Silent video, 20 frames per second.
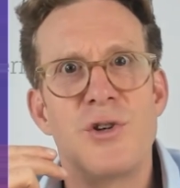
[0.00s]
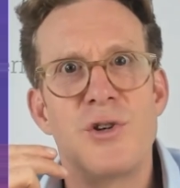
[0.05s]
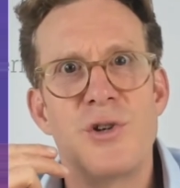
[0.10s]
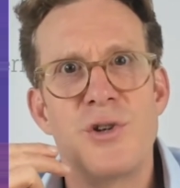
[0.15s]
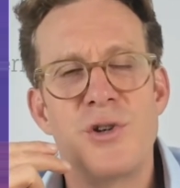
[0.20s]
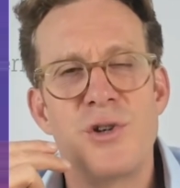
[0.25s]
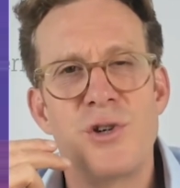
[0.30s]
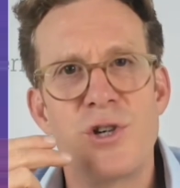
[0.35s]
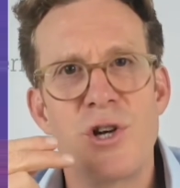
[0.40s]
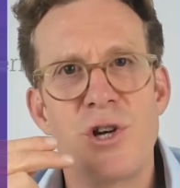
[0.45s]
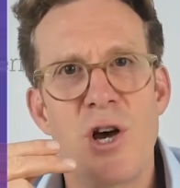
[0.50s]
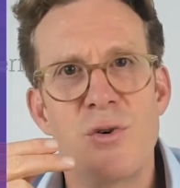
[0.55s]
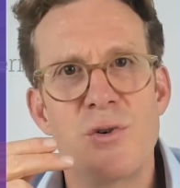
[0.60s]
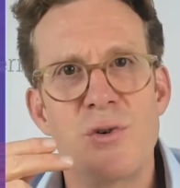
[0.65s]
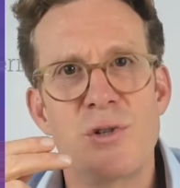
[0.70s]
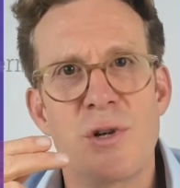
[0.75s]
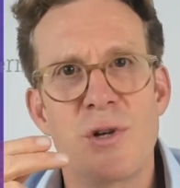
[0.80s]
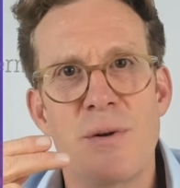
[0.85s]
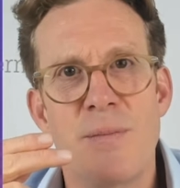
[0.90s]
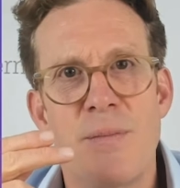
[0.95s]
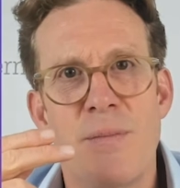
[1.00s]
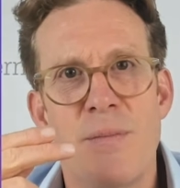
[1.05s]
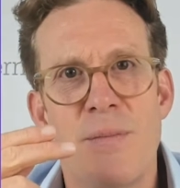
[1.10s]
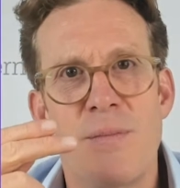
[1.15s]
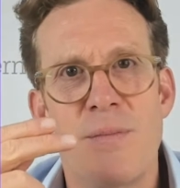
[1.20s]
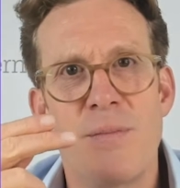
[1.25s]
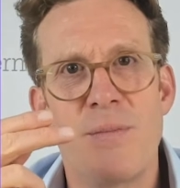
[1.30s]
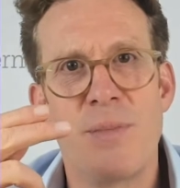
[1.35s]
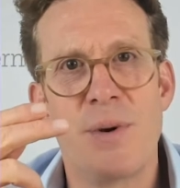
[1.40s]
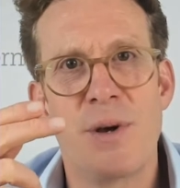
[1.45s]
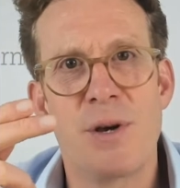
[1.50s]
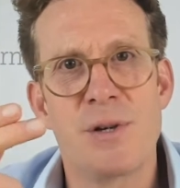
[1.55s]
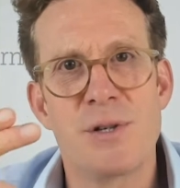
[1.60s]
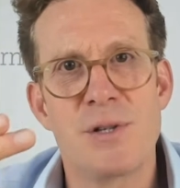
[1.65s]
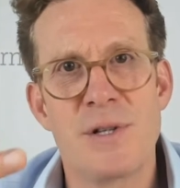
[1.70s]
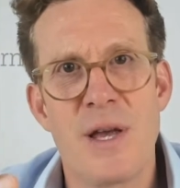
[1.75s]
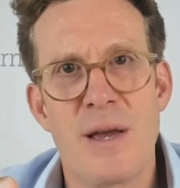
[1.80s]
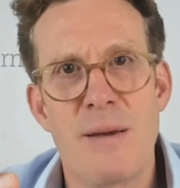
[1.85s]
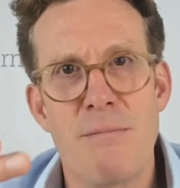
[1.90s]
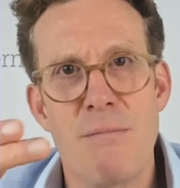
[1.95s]
chosen because
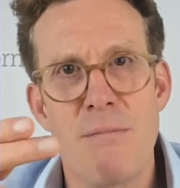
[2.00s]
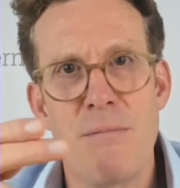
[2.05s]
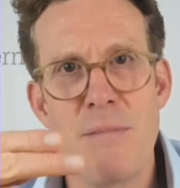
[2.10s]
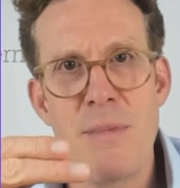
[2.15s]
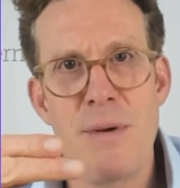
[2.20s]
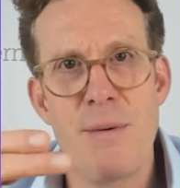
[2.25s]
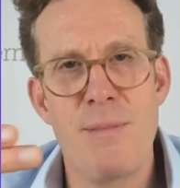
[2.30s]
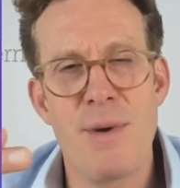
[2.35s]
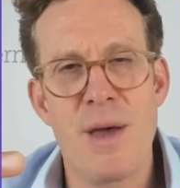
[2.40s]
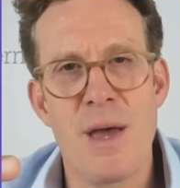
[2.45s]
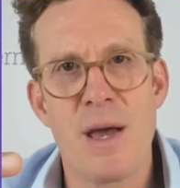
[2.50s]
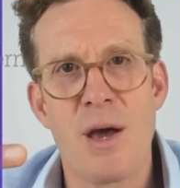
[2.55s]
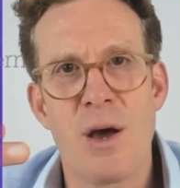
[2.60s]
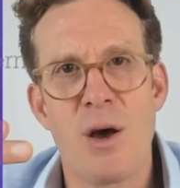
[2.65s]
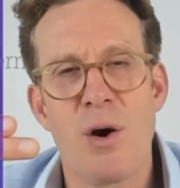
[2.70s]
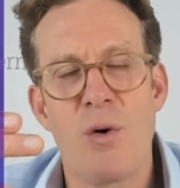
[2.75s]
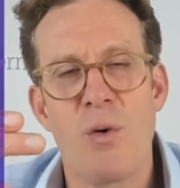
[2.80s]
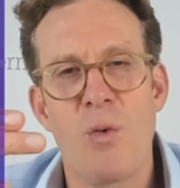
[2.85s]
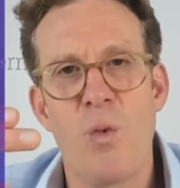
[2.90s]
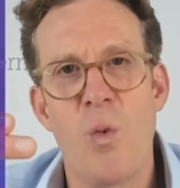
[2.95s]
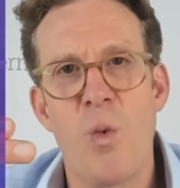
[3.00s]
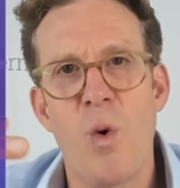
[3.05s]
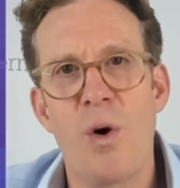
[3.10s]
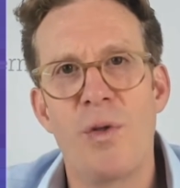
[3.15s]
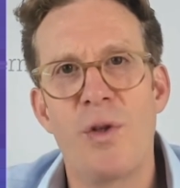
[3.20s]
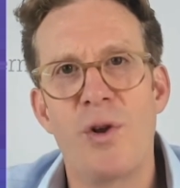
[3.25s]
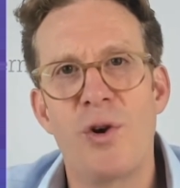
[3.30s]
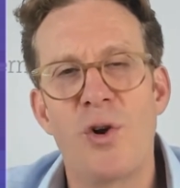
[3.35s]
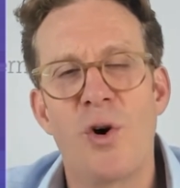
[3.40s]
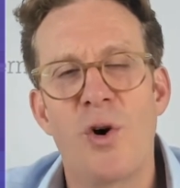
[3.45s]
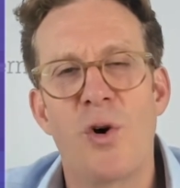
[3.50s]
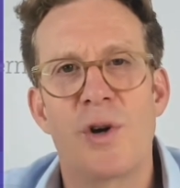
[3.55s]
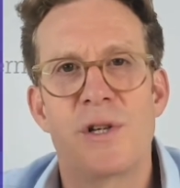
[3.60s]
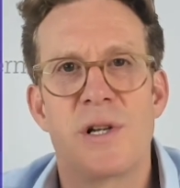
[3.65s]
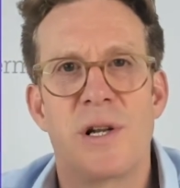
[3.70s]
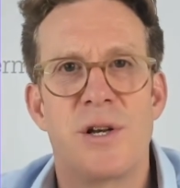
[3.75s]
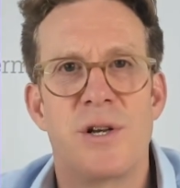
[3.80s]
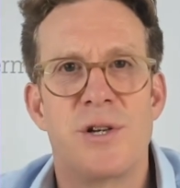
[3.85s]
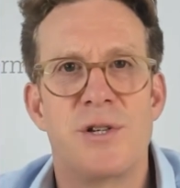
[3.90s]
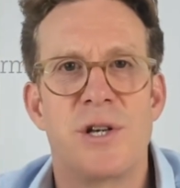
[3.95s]
they mimic what the dog is
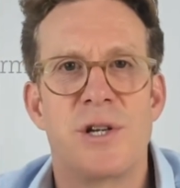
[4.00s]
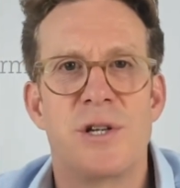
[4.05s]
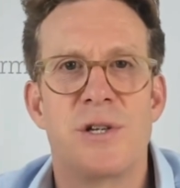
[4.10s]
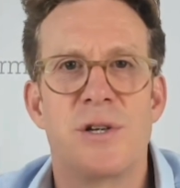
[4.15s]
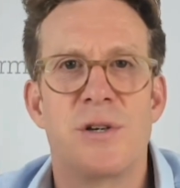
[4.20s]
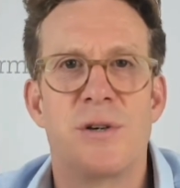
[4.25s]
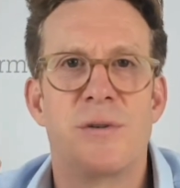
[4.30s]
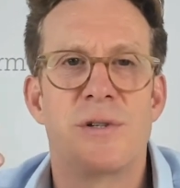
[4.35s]
allergic to.